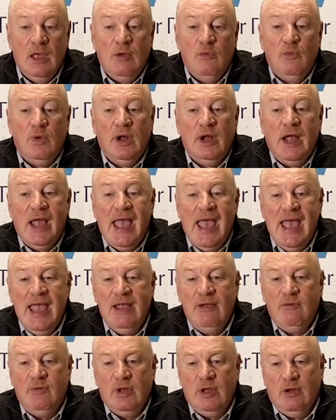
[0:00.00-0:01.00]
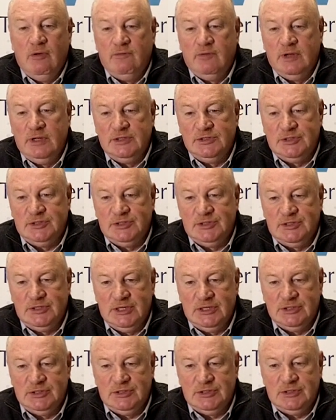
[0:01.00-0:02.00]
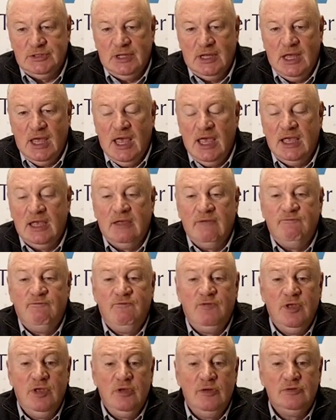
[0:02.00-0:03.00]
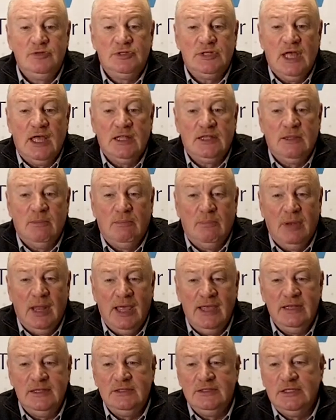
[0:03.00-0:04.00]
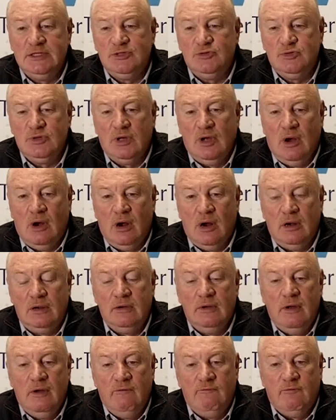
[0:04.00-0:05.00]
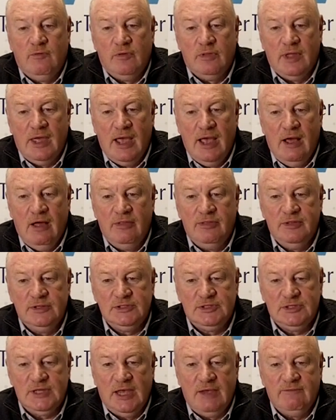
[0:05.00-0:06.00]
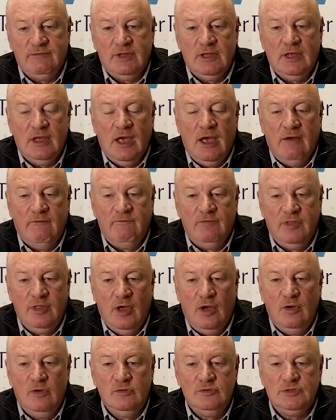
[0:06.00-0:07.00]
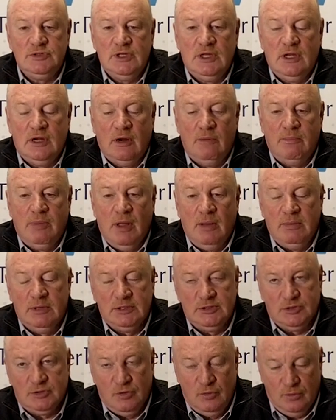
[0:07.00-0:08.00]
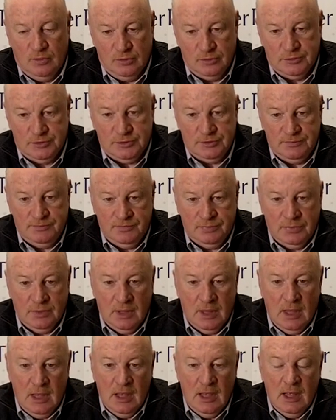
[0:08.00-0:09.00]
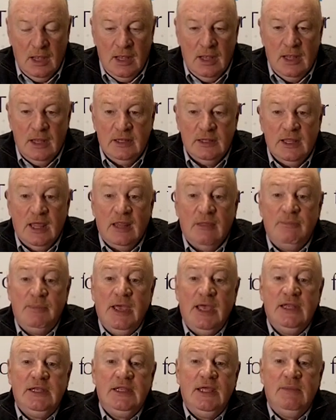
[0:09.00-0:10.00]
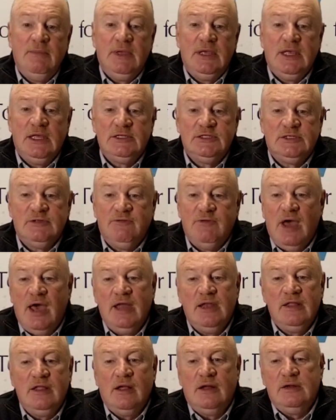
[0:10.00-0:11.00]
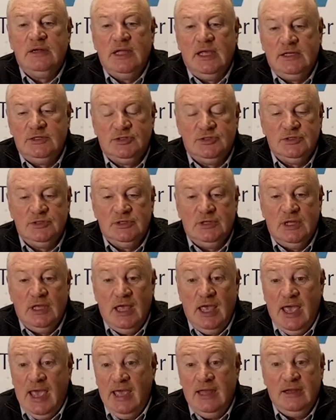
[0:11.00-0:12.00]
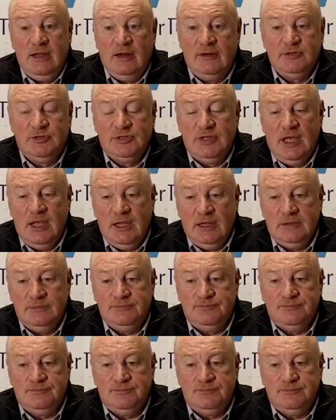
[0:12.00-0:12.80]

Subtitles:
We are angry over his decision and confused at the blatant disregard for the health and safety of those in our public schools. Now, the pandemic has divided our nation and our state.